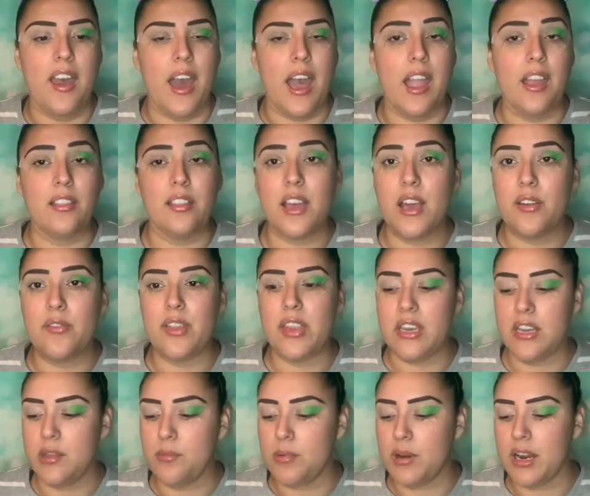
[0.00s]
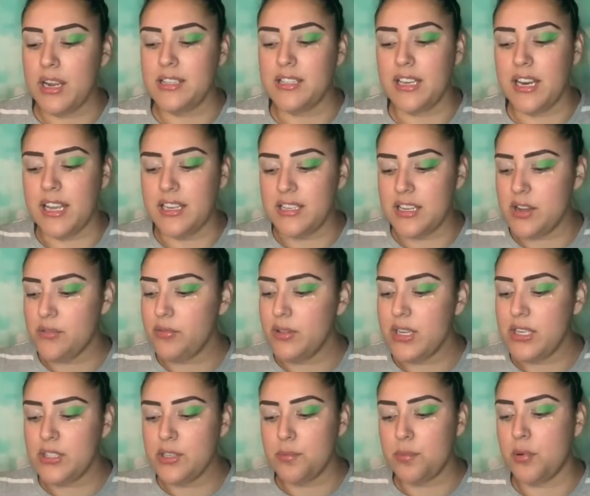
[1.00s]
I love indie brands. And I
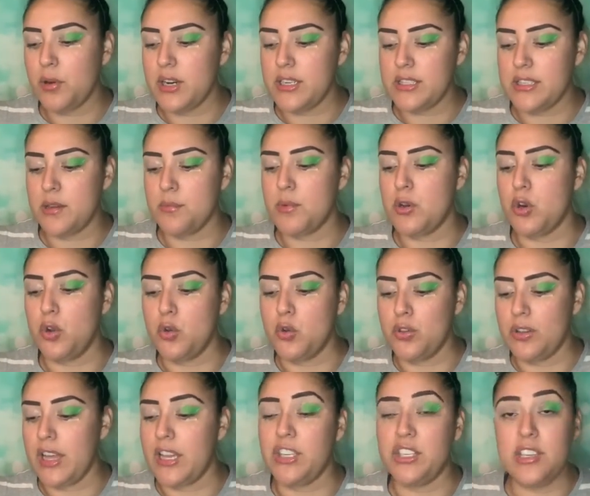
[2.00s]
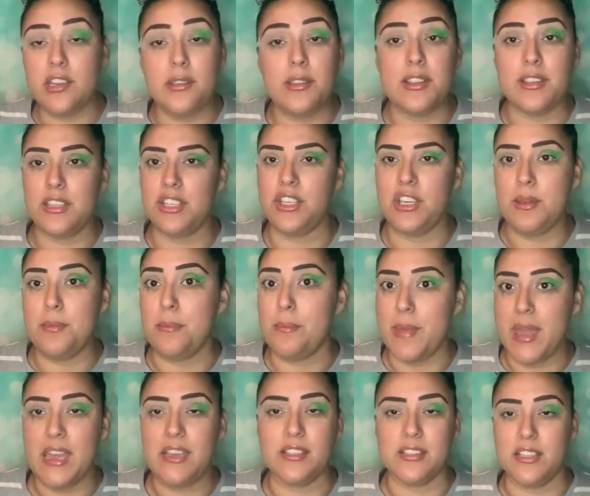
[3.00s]
definitely support someone who, like, she
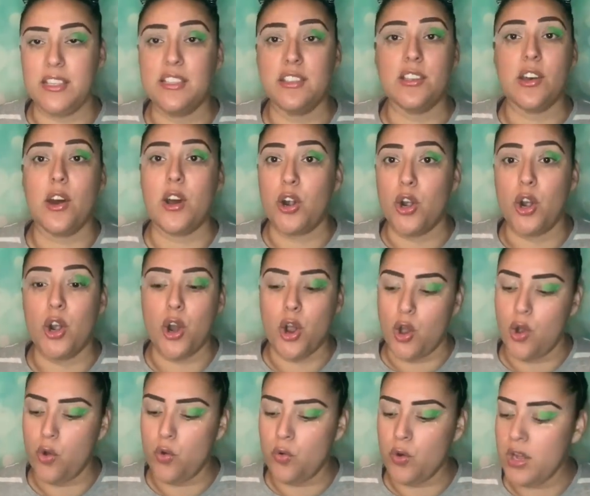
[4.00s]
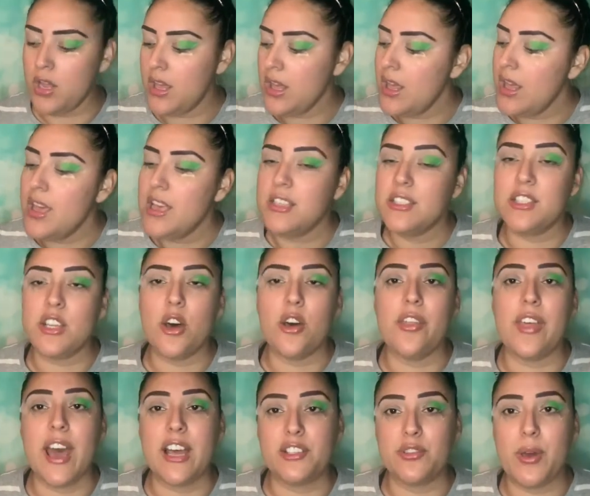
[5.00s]
makes these on her own. So
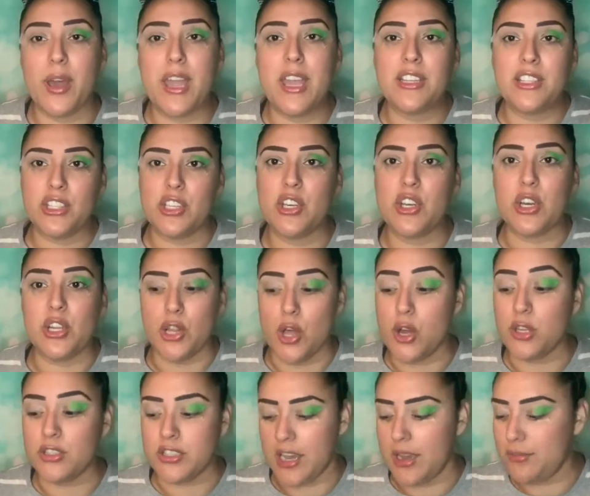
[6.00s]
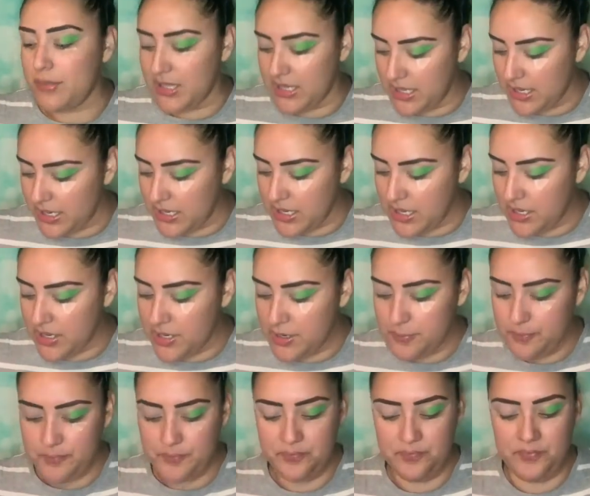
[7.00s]
that's why it took a long time to get here.
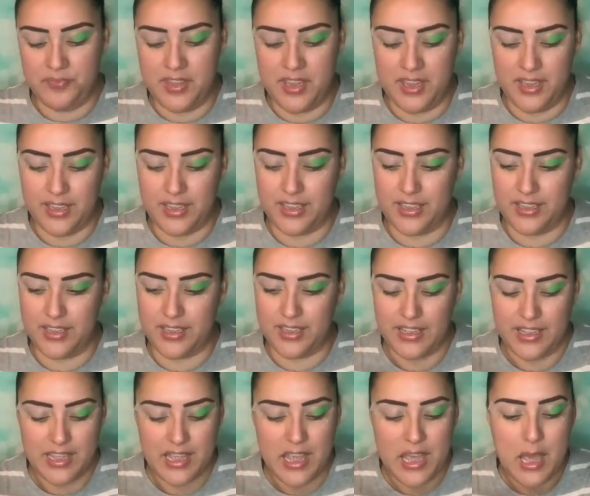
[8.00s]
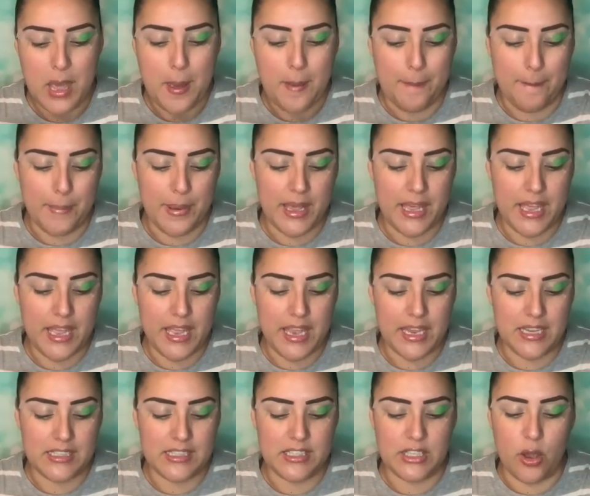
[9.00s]

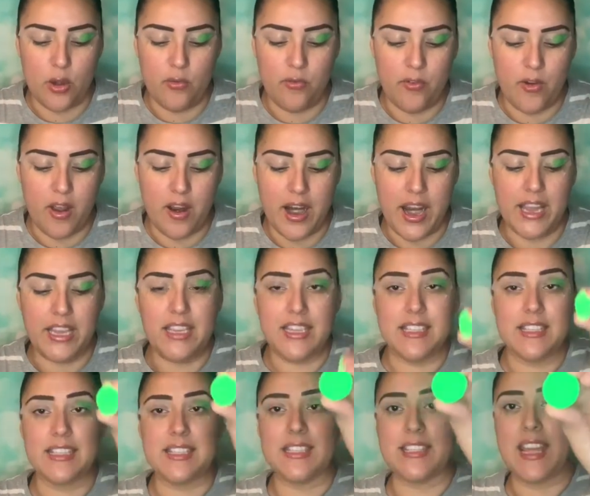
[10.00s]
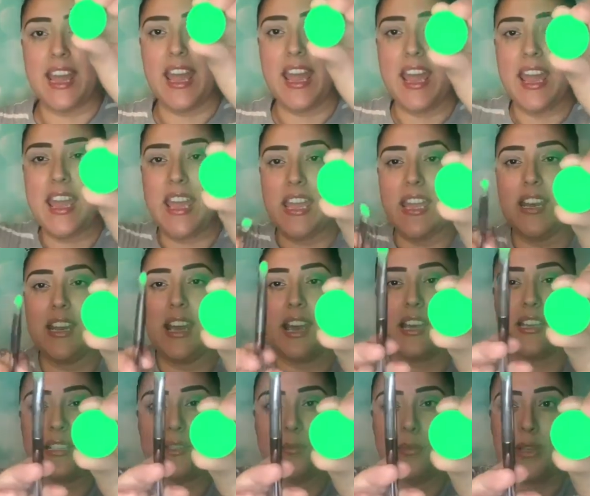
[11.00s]
But so far, I can say it
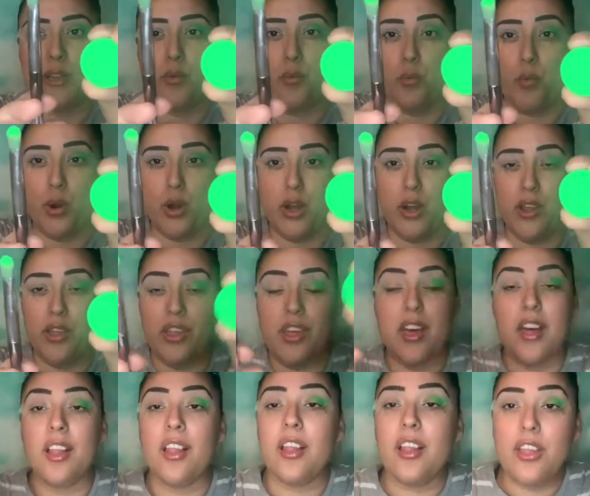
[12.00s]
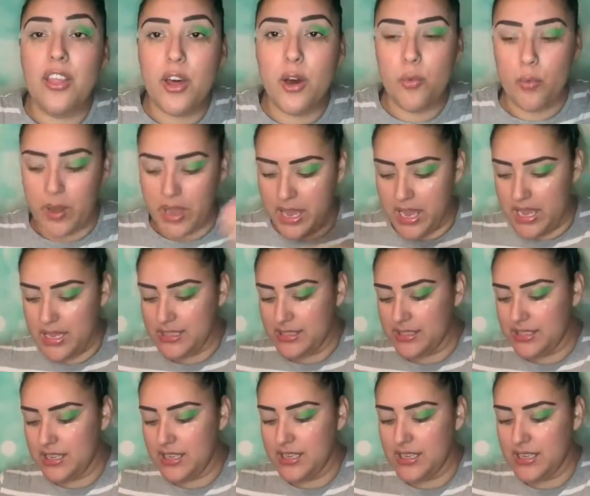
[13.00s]
has been worth the wait.